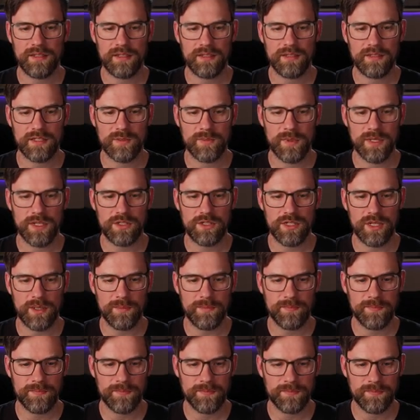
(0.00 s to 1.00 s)
the spaceship,
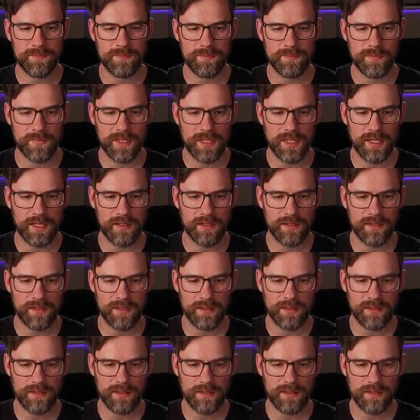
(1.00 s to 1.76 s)
okay?